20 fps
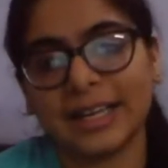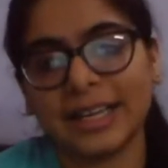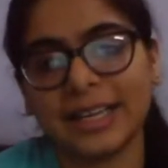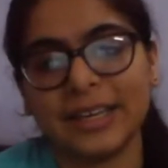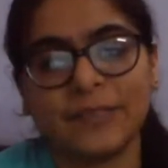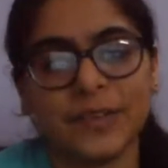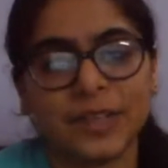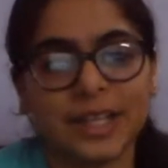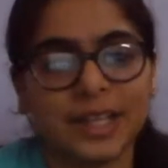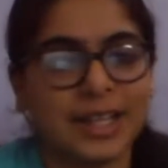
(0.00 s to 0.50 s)

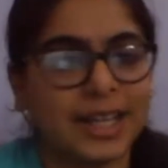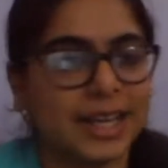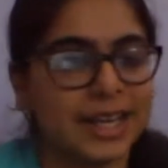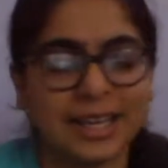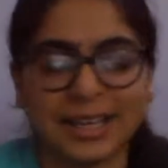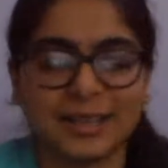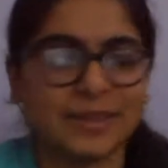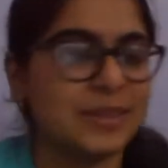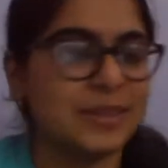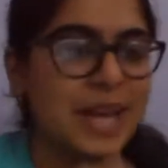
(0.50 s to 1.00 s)
even
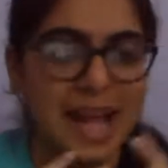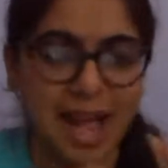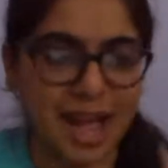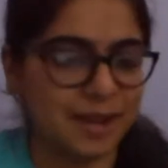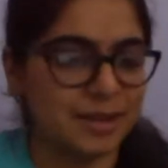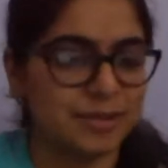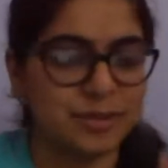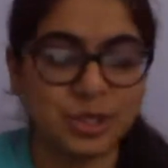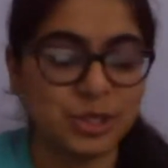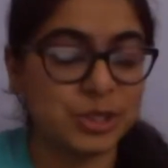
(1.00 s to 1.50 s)

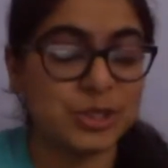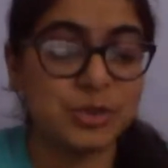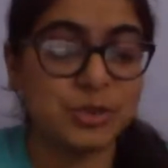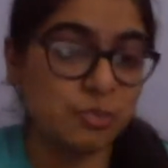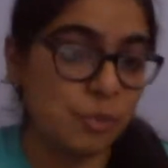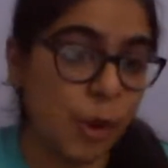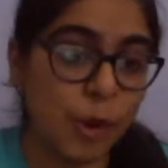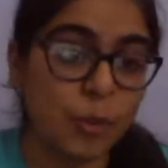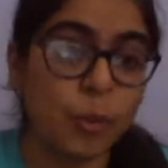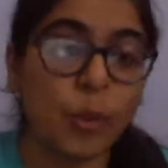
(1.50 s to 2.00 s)
uh,
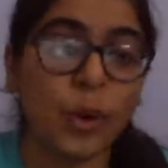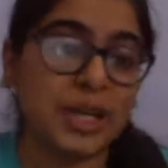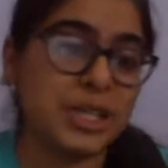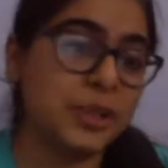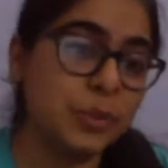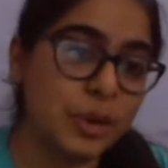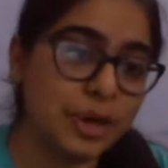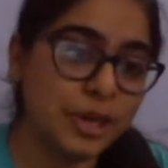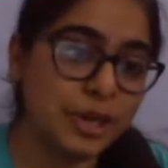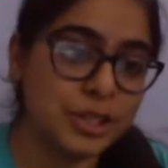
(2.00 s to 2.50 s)
on what
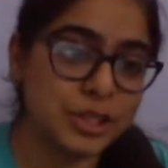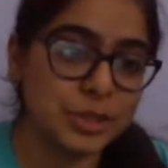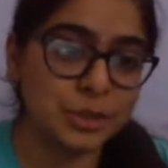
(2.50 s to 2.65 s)
you want to